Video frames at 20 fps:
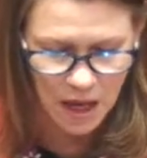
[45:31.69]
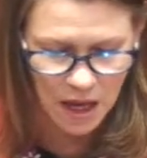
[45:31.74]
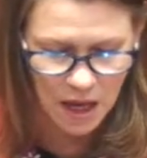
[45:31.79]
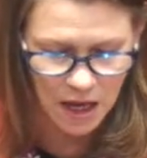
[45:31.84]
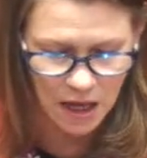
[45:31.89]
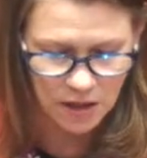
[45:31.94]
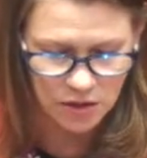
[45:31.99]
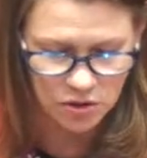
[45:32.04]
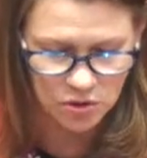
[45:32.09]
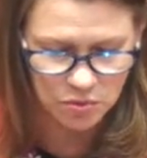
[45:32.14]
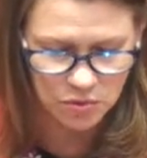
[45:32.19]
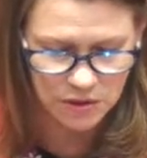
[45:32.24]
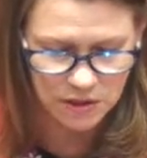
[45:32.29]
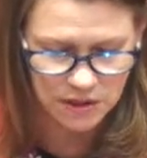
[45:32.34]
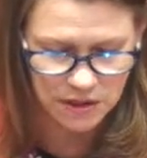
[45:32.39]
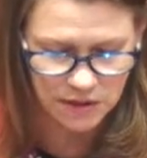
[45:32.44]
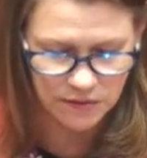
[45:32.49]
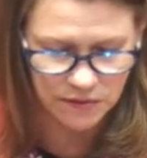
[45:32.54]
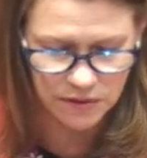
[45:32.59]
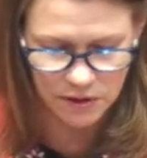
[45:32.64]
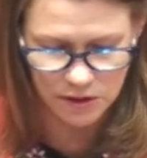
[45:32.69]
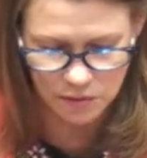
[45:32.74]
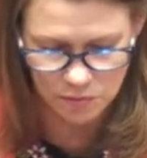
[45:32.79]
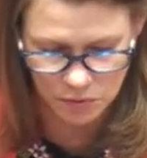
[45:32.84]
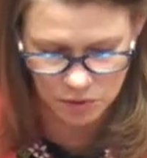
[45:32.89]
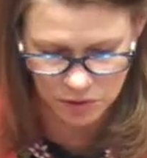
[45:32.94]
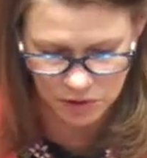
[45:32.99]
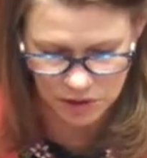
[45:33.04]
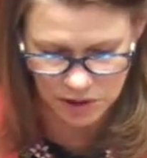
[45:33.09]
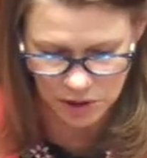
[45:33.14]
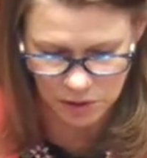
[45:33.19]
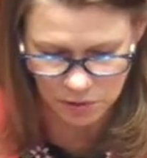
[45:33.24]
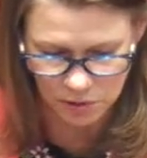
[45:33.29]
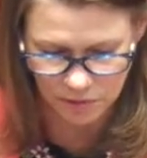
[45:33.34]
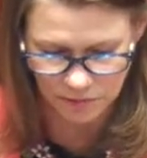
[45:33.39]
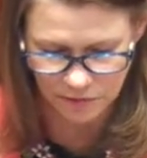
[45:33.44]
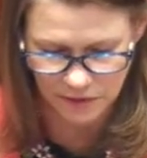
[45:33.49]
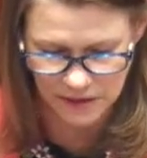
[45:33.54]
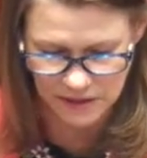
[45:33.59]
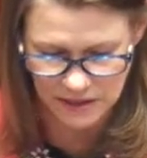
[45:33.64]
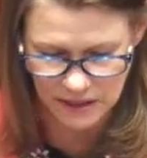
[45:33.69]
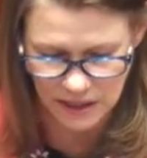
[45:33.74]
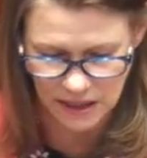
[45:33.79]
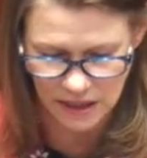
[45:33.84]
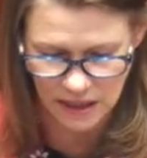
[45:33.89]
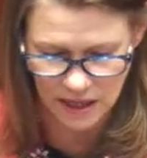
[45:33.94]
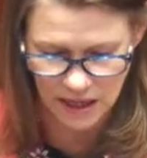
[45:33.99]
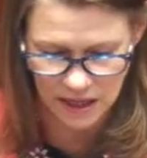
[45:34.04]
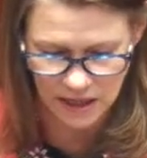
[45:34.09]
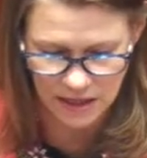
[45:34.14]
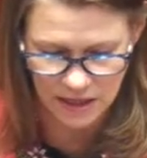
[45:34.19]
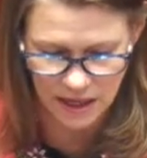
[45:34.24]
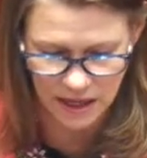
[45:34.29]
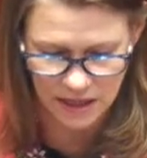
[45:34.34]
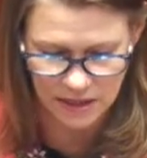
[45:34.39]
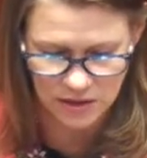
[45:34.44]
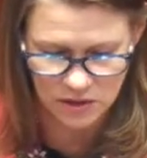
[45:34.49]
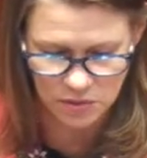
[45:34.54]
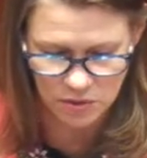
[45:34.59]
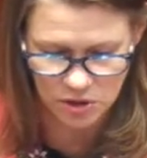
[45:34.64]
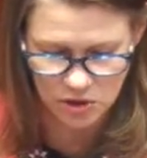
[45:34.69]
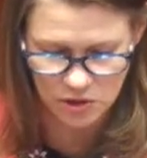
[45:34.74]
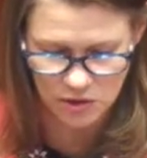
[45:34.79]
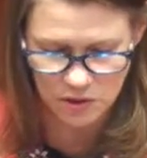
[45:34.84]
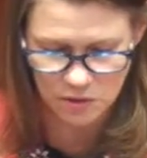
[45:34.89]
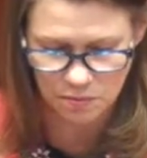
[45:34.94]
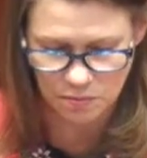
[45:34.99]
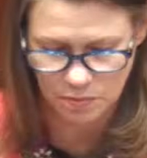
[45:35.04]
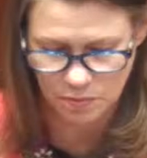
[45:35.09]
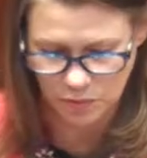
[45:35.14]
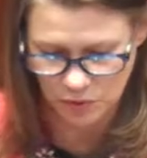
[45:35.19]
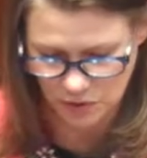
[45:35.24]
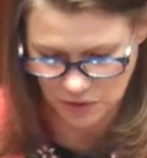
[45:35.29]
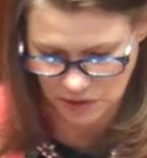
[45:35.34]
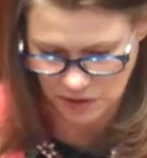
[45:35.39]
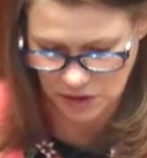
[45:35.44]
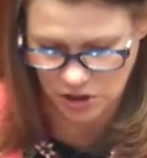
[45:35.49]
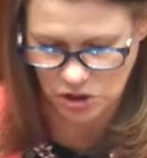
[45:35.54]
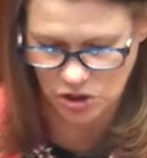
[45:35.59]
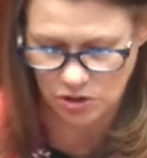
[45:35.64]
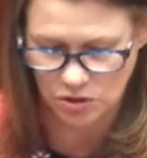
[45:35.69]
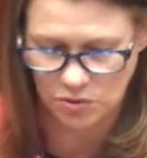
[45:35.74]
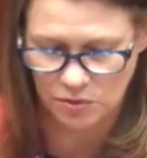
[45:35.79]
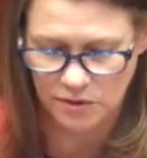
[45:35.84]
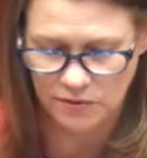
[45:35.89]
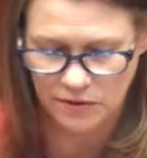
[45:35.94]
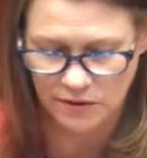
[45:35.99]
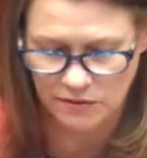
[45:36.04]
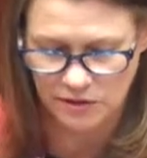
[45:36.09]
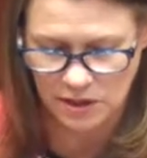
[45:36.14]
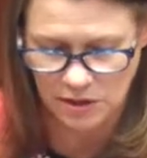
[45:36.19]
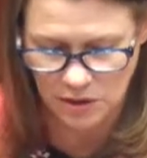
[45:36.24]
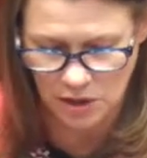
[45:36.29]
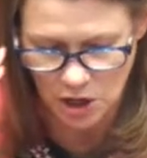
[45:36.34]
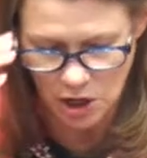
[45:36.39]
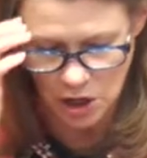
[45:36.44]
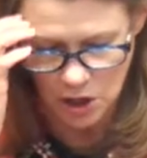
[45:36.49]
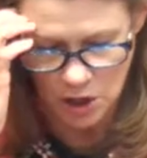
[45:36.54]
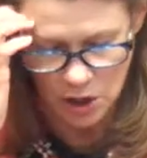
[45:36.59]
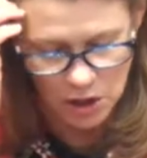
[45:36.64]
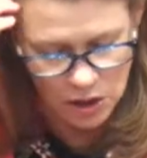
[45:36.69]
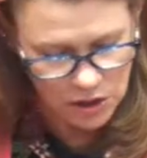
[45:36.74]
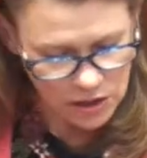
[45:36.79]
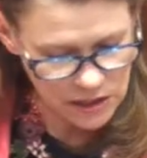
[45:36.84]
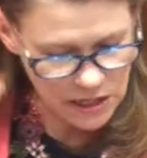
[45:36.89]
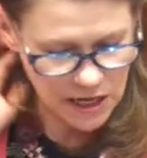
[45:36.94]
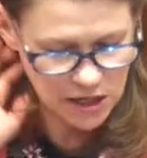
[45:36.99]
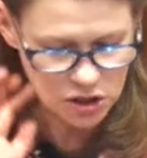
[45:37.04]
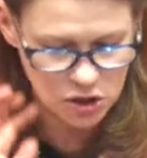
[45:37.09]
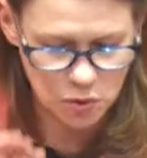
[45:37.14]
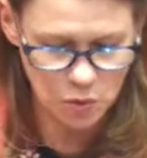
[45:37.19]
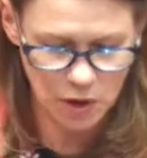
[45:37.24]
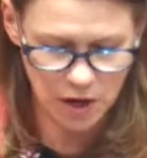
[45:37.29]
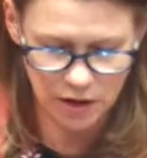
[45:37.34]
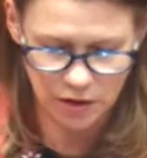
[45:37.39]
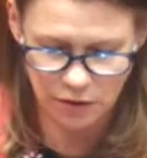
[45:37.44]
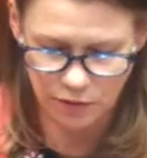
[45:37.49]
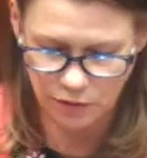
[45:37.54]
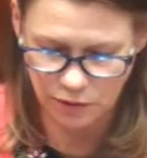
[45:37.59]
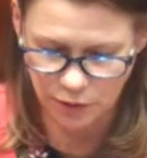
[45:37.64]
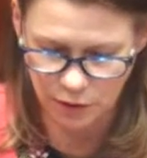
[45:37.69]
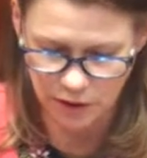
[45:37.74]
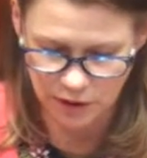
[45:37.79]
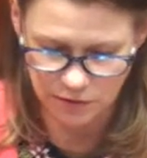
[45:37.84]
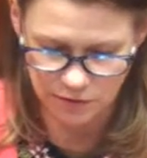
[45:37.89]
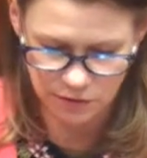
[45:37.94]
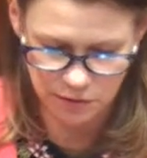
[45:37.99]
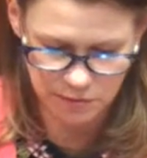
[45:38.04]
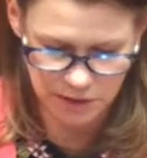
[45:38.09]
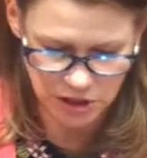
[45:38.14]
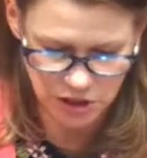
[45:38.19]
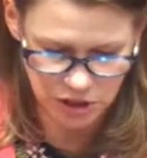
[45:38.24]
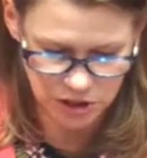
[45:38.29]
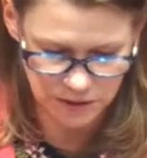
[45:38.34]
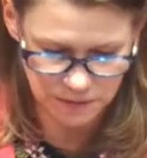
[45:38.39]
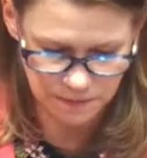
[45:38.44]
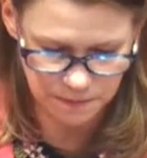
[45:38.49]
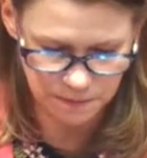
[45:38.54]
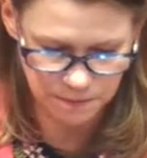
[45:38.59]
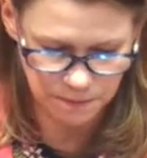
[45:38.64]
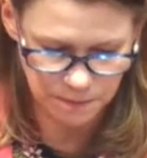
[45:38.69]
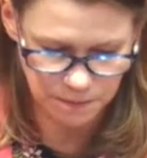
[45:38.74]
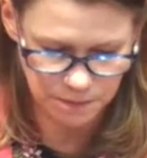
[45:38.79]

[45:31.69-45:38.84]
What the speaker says: and receive the community group funding guidelines, which is Procedure 315-1 for information.